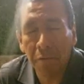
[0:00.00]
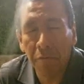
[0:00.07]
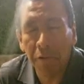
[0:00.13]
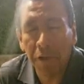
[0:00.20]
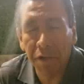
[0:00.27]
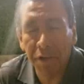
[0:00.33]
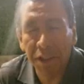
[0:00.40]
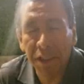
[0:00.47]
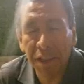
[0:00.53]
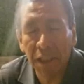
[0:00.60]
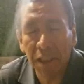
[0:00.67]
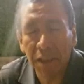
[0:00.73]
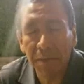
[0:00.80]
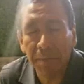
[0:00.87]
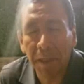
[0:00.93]
we
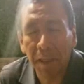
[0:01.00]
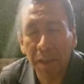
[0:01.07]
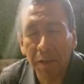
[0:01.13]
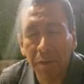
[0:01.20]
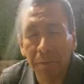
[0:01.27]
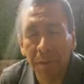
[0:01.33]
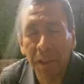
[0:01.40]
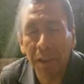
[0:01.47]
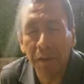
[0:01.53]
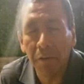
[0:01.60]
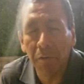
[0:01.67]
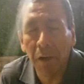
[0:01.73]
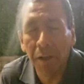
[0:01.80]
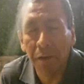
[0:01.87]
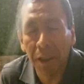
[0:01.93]
Christians expect to be
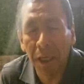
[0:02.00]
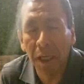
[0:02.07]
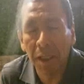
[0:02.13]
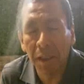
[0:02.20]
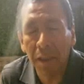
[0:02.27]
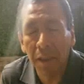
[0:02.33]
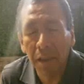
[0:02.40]
one day,